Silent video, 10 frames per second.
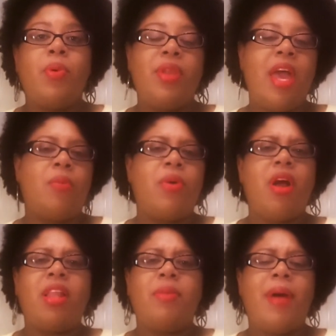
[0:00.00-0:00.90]
Now we're
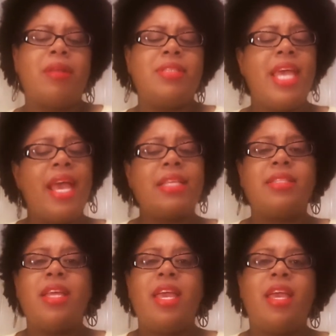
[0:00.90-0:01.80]
all about
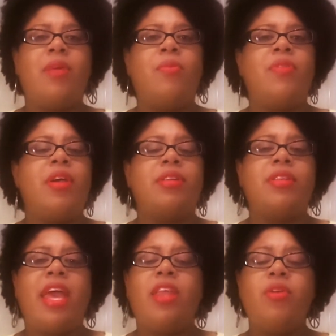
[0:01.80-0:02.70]
texting, and
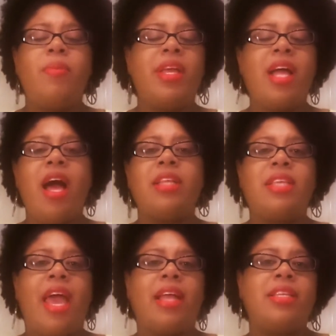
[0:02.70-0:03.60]
that human
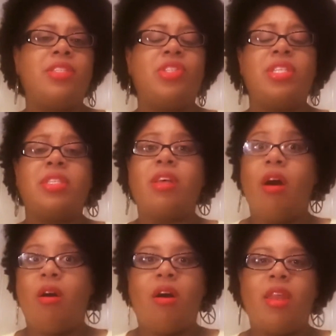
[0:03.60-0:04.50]
contact is just
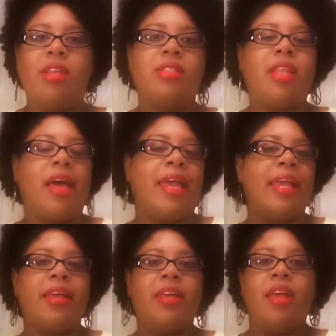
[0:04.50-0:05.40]
gone. It's
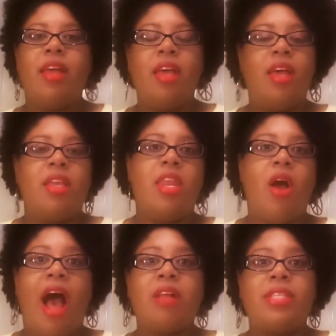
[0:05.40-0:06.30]
like, you know,
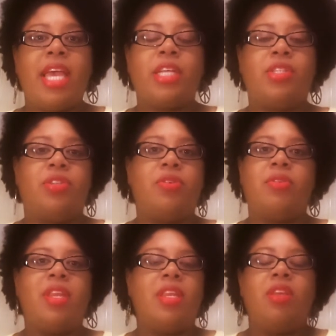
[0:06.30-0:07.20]
I'll text
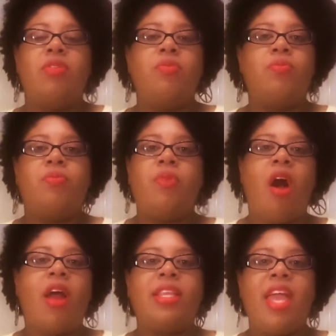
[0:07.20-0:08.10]
you and you
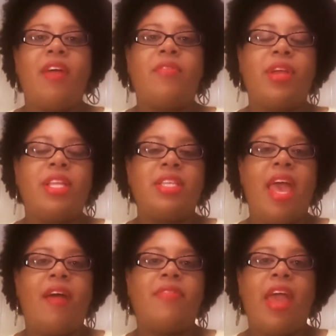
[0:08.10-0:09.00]
hardly ever get to
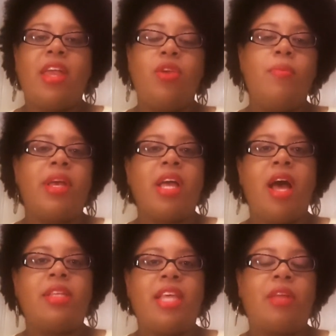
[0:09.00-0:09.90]
have that human
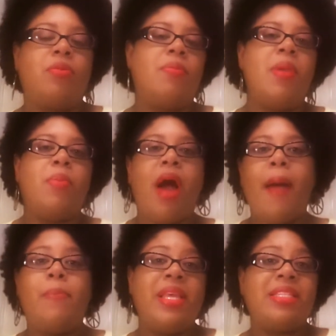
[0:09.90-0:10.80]
contact with people. I
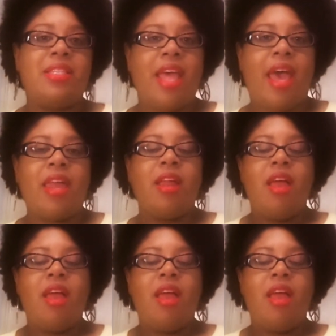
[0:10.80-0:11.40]
miss that.